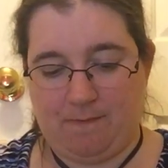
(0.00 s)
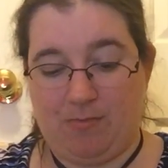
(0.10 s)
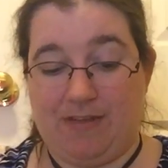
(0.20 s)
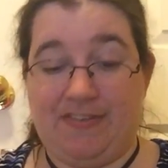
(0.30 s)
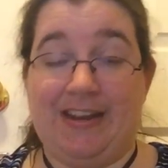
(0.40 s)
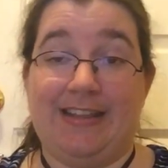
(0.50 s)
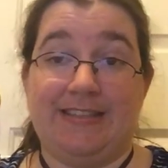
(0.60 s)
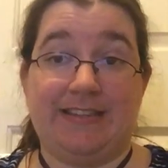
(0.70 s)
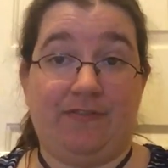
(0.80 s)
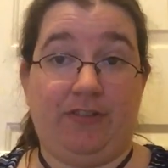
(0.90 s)
But I've seen it in
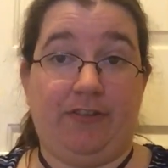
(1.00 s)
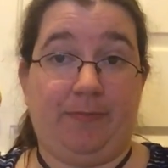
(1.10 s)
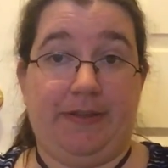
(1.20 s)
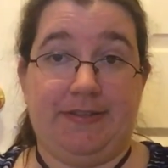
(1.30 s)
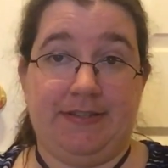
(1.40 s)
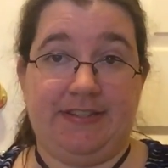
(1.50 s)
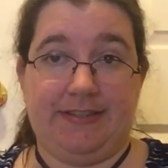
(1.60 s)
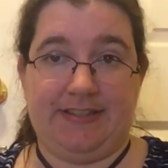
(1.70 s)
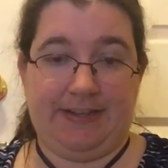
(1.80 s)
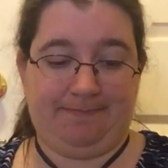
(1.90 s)
several other places
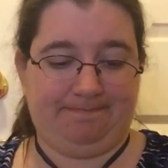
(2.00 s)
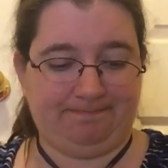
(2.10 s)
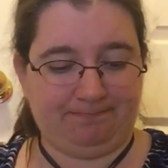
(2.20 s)
since then.